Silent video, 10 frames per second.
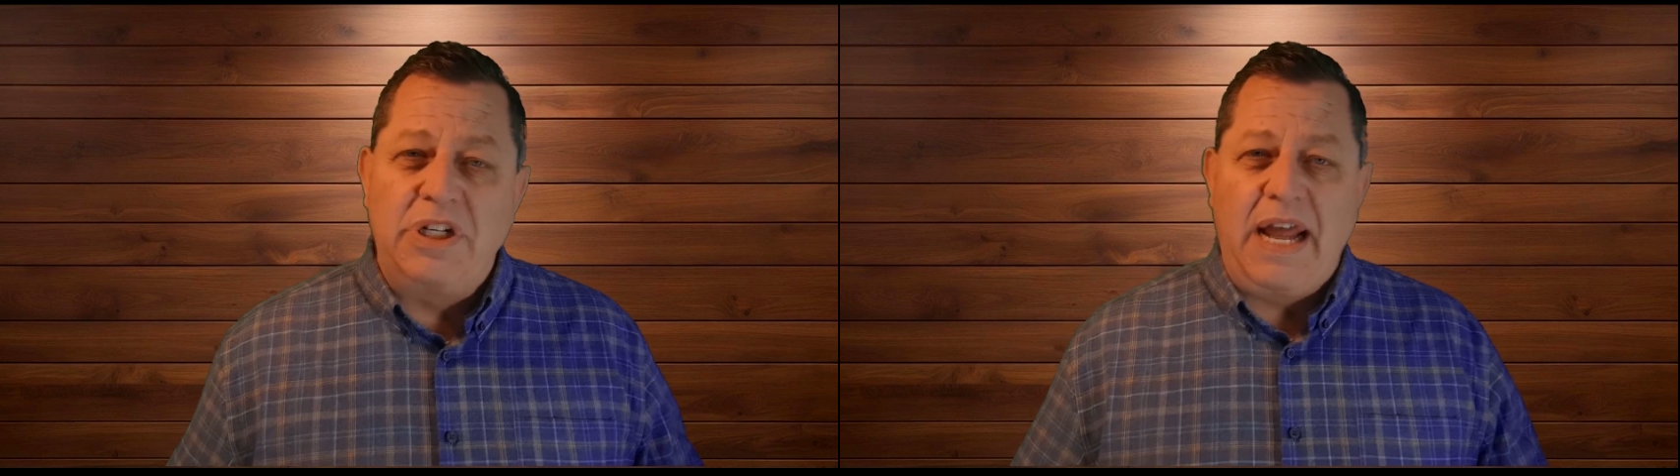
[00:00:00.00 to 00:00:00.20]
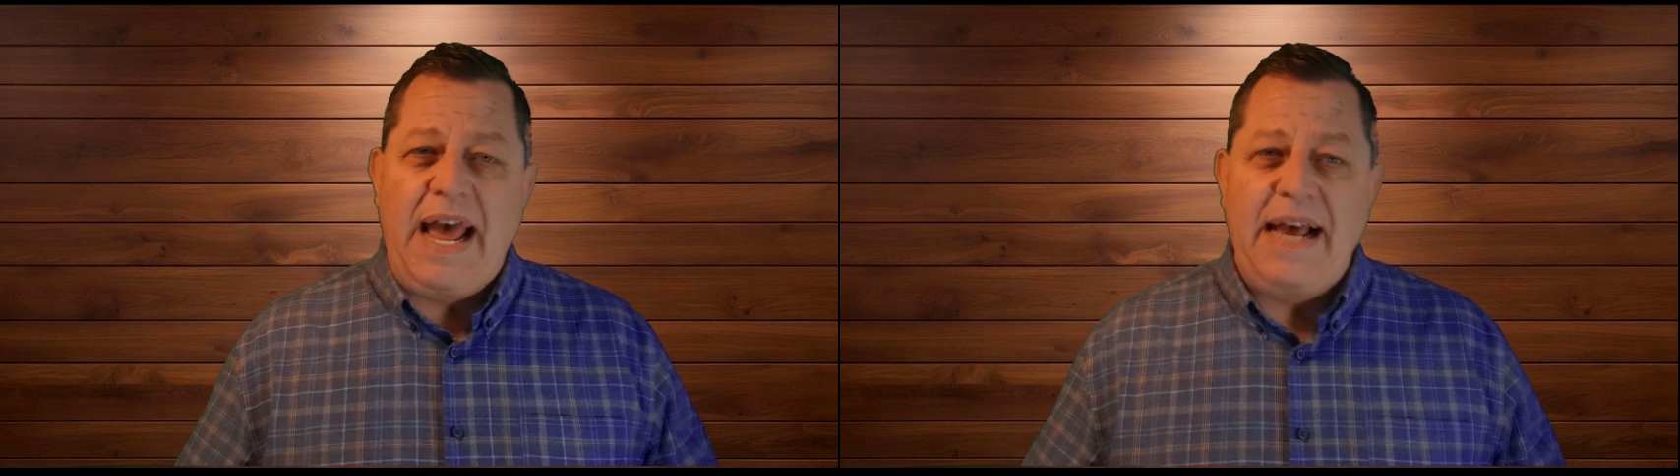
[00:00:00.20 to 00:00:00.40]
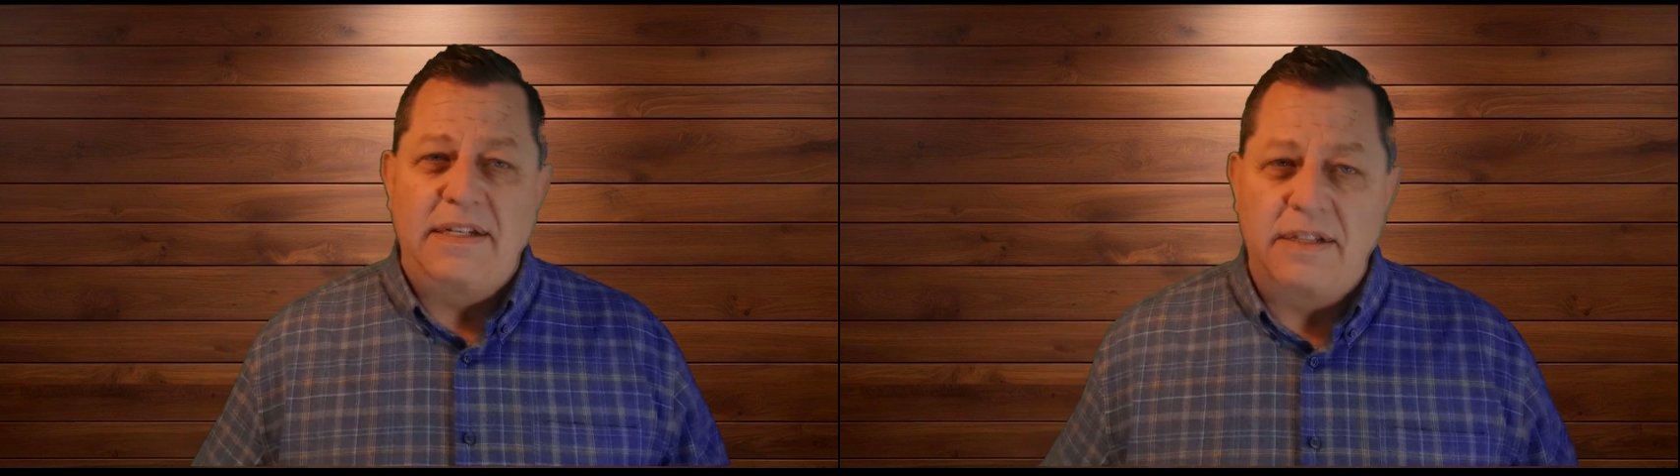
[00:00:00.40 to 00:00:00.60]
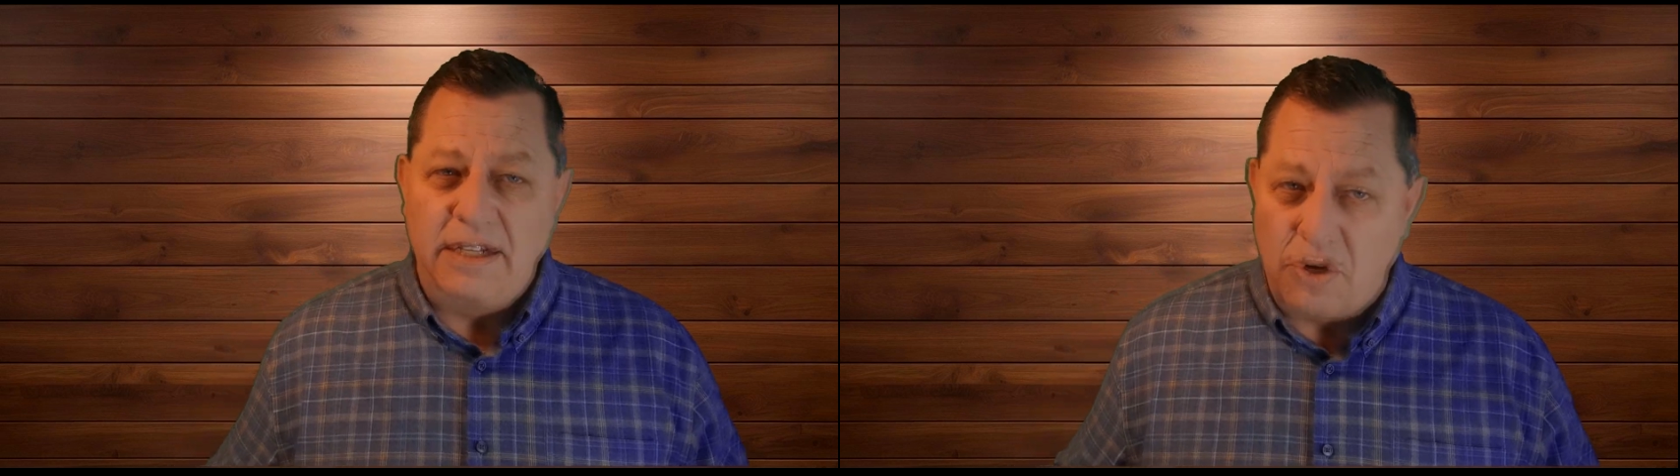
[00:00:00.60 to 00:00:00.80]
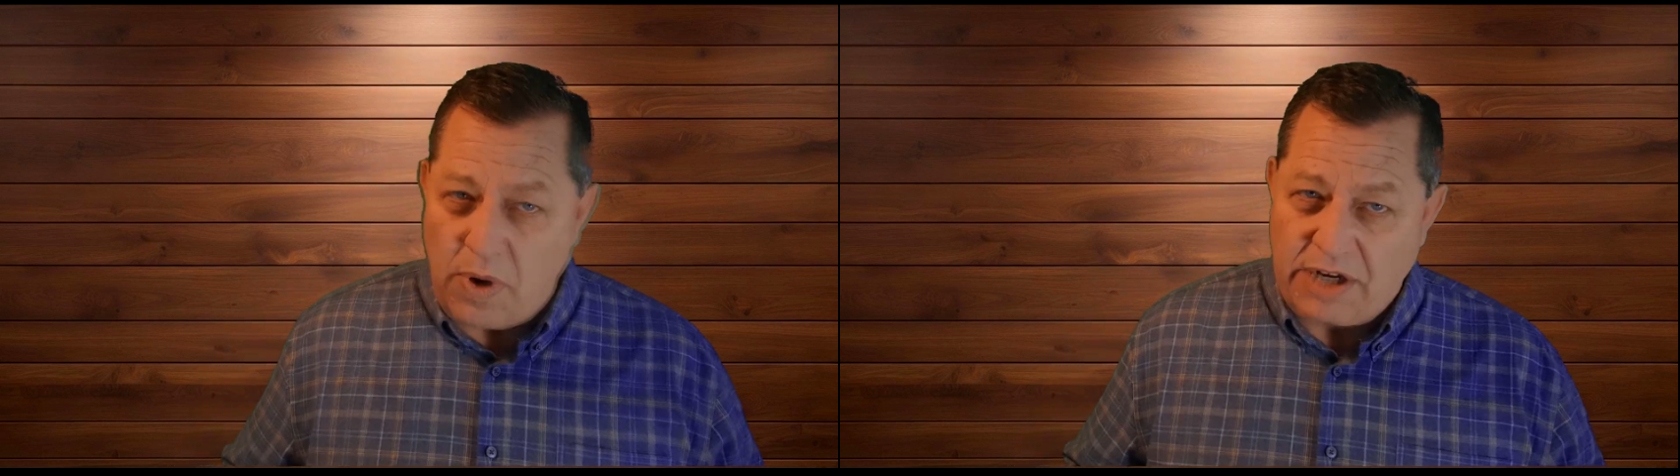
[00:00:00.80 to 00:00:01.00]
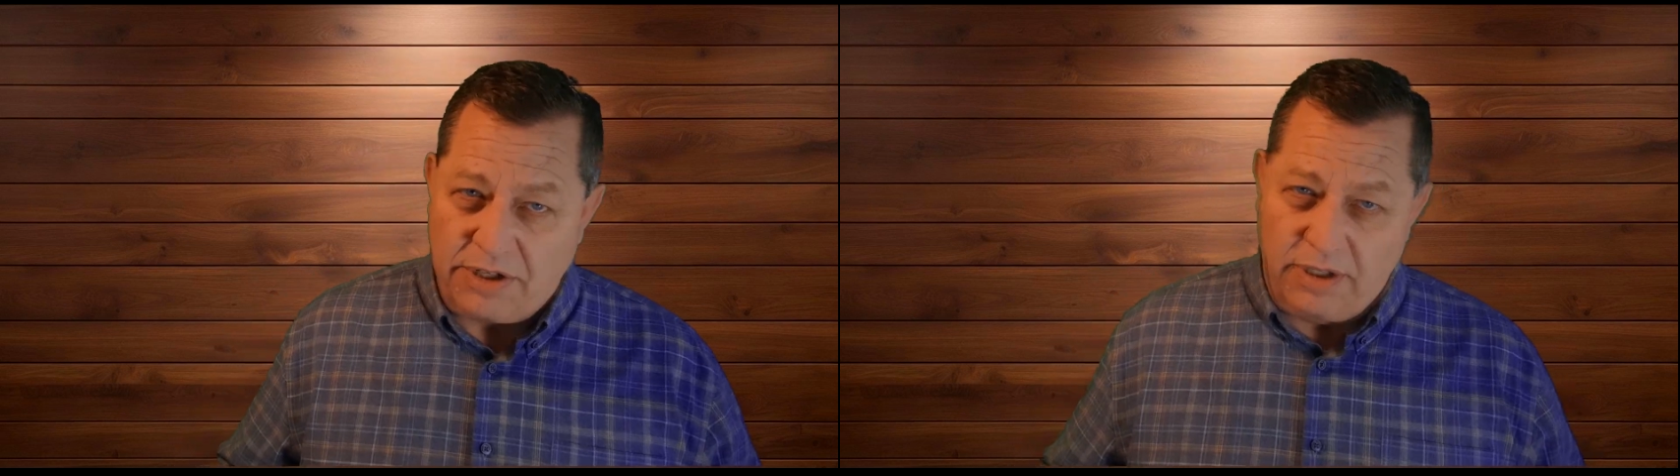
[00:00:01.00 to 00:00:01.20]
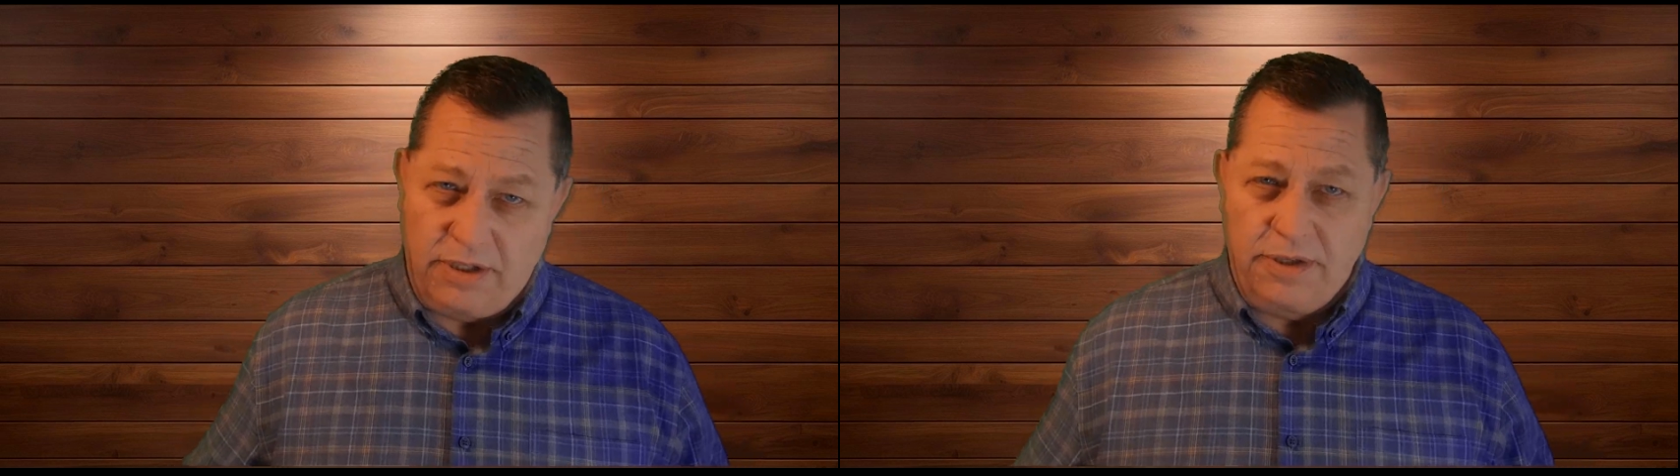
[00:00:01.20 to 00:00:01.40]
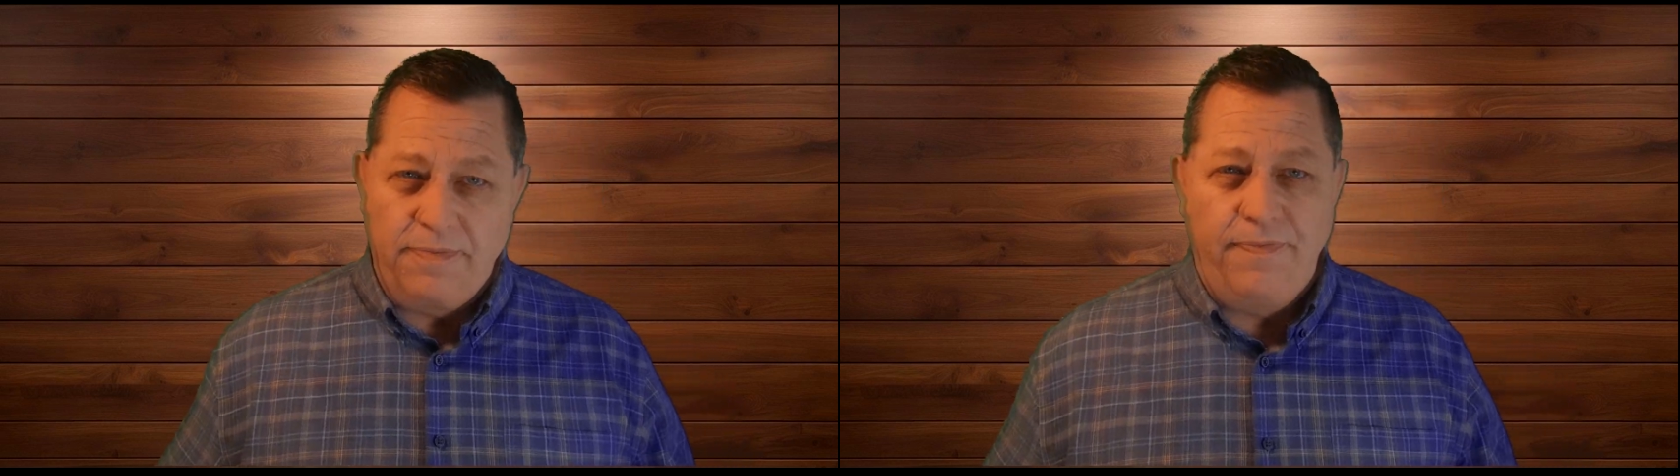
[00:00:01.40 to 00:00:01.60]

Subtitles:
you to ask these questions.